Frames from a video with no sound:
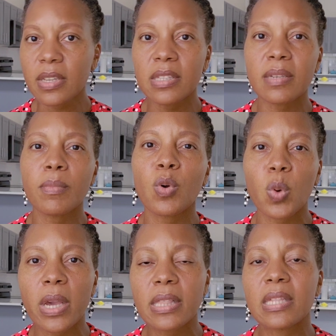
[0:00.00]
some
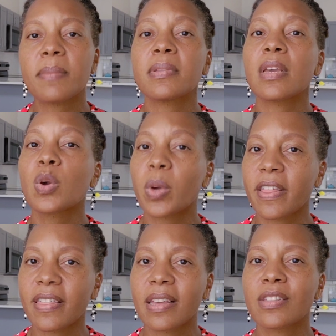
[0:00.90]
quick tips and
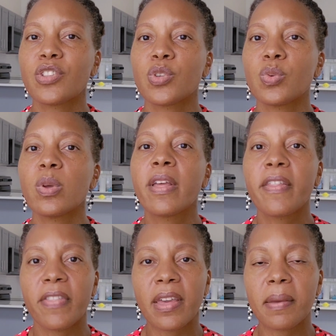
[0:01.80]
quick things to
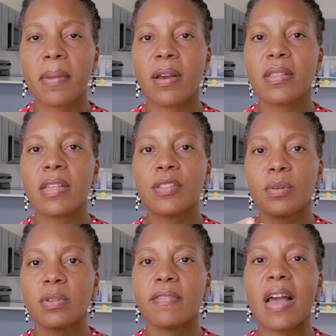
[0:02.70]
think about in
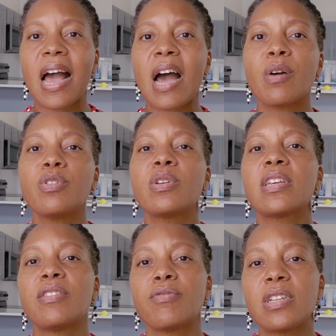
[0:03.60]
terms of how you
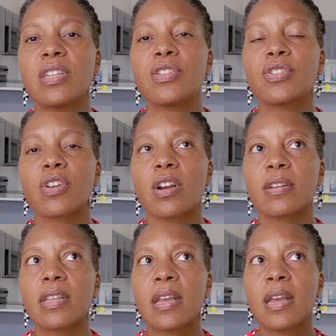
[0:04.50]
can really
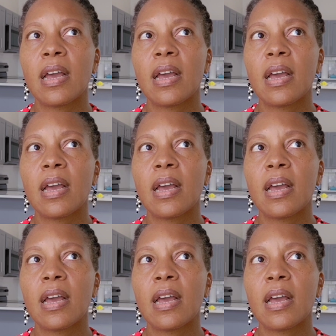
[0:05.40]
start